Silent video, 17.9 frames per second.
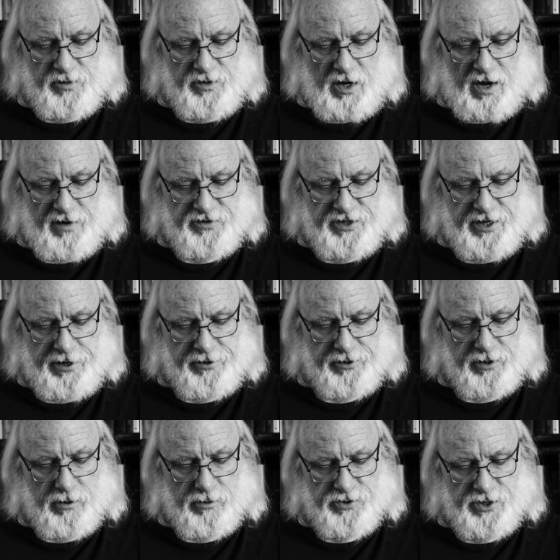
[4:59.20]

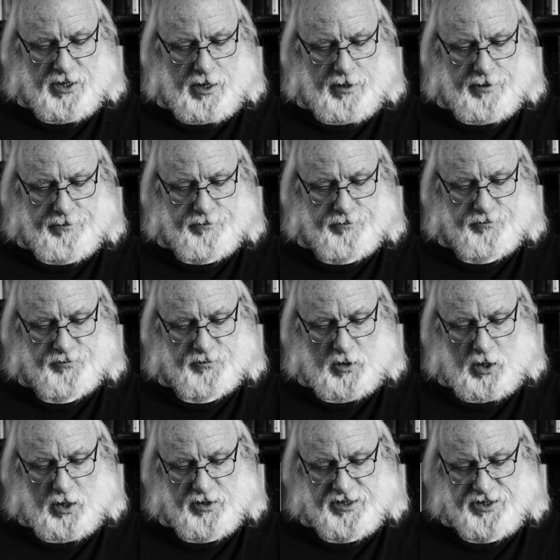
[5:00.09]
Hofstadter goes on.
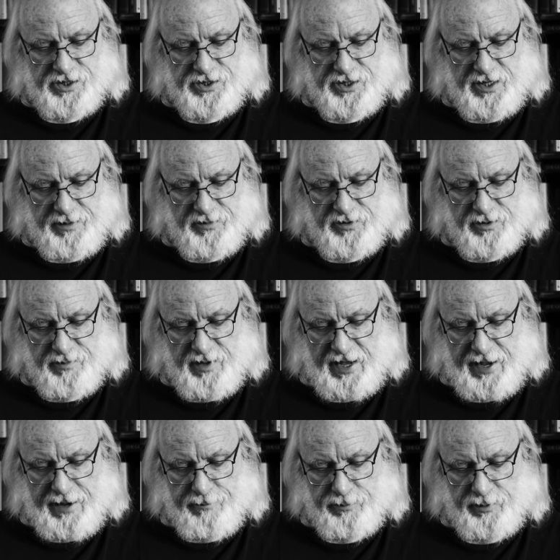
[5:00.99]
All this seemed to
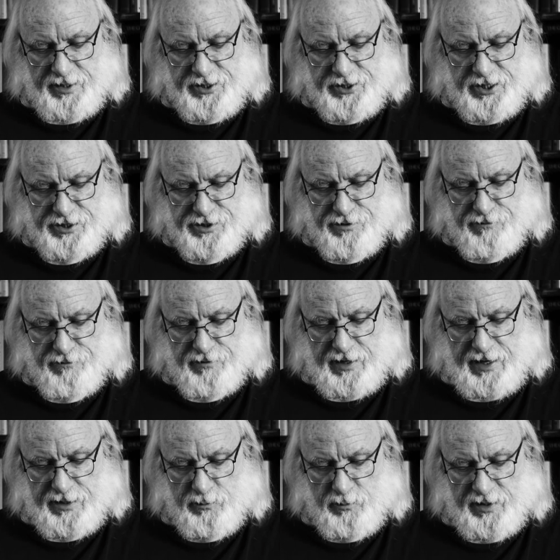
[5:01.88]
be amply
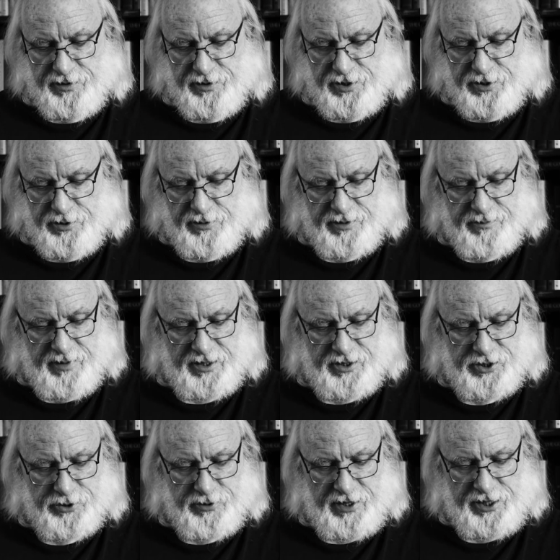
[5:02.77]
justified when the new
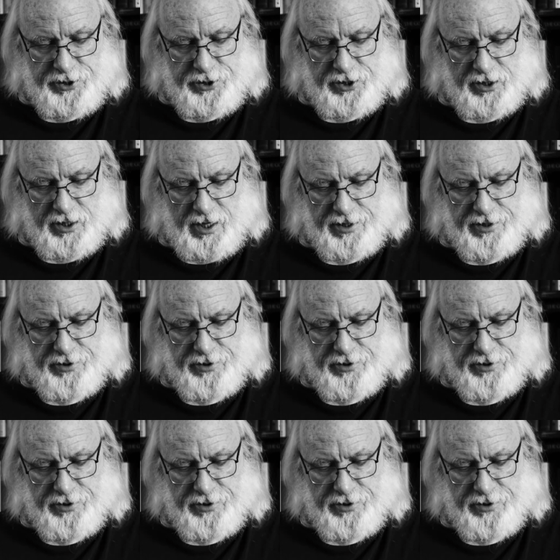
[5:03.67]
administration got